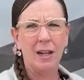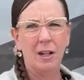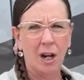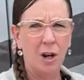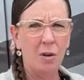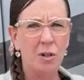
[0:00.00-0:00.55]
in a
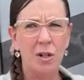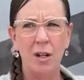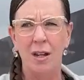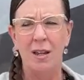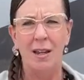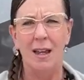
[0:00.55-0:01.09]
coach
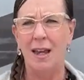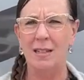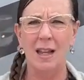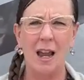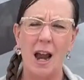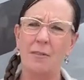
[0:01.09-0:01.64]
is
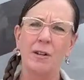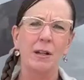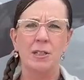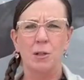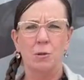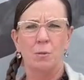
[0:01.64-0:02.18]
every
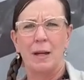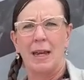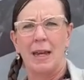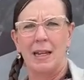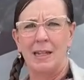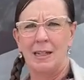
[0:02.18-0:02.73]
sewer
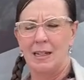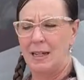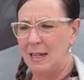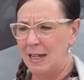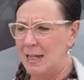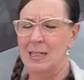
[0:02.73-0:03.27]
bay
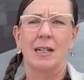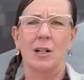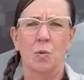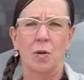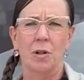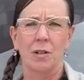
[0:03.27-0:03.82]
is gonna
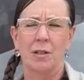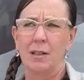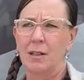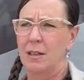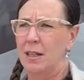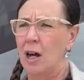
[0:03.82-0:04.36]
work.
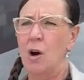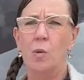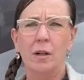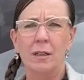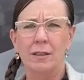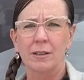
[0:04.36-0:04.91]
They all
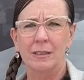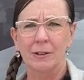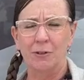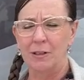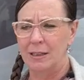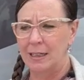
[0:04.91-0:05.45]
work a little
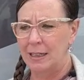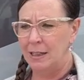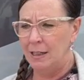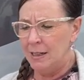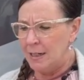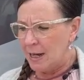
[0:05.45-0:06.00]
differently.
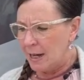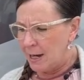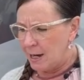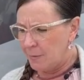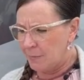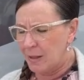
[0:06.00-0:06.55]

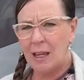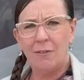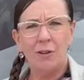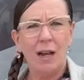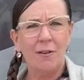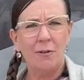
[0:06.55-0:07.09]
Um, if
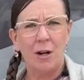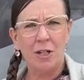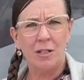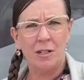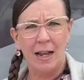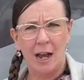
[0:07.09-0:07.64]
you have
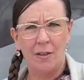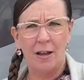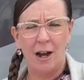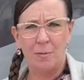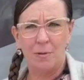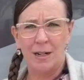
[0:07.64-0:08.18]
questions on how they
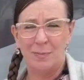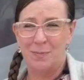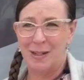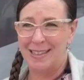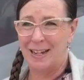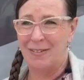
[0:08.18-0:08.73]
operate,
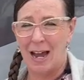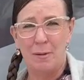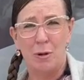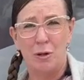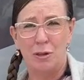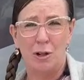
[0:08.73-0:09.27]
being that I've had
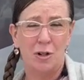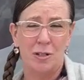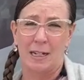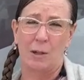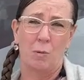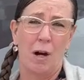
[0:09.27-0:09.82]
both coaches, I could